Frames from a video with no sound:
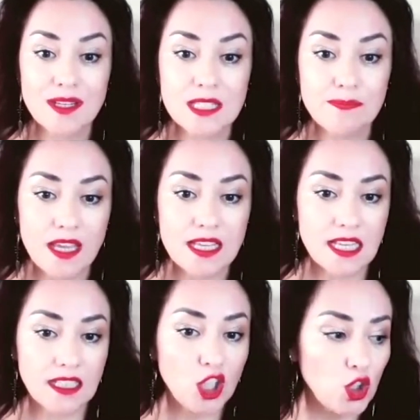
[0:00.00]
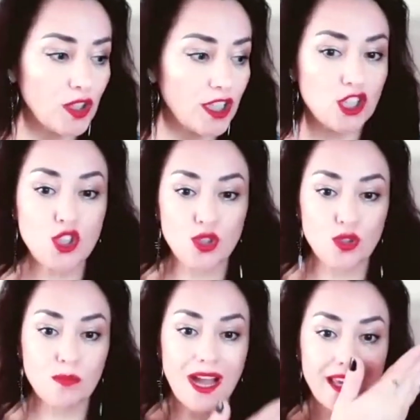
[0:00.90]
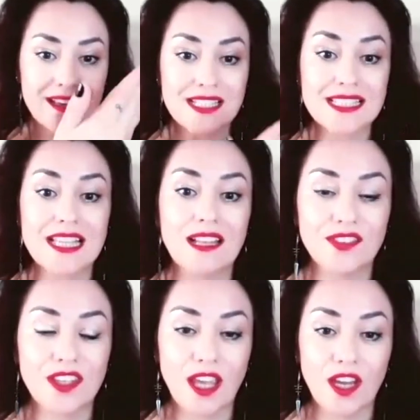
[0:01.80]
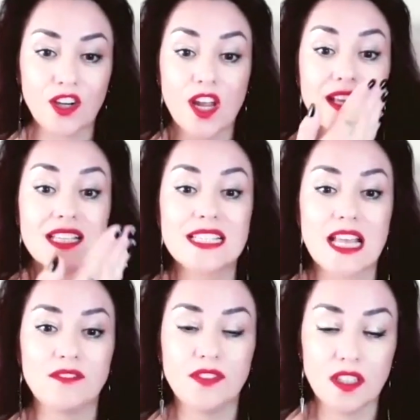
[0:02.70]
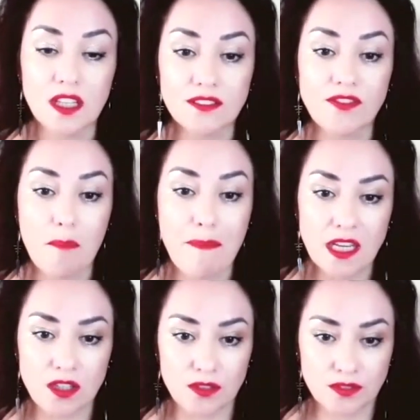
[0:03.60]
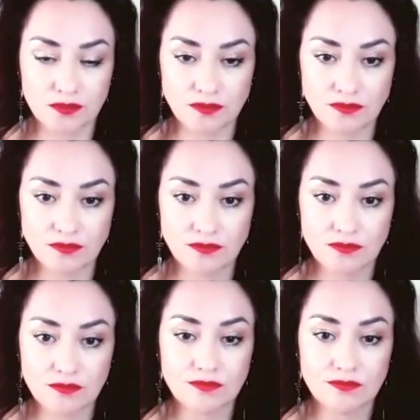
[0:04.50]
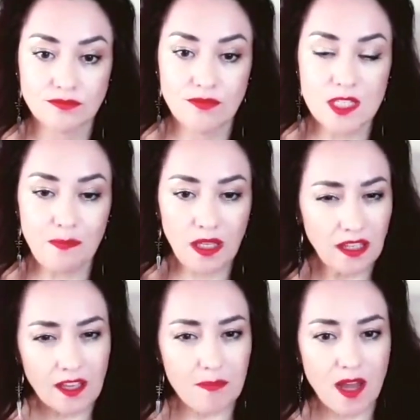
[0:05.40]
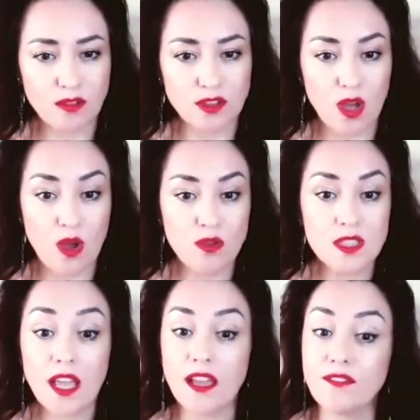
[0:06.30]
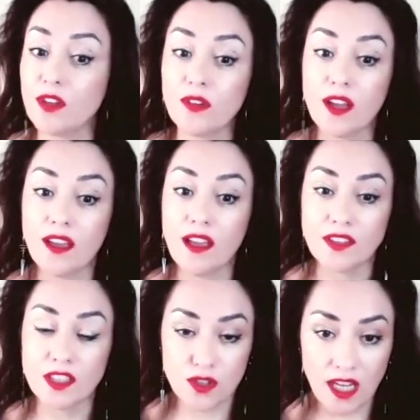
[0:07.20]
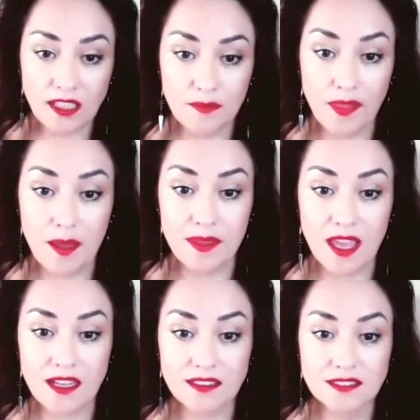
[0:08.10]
and space and look into my self-care, self-love menu. Speaking about those, have you ever created them yet?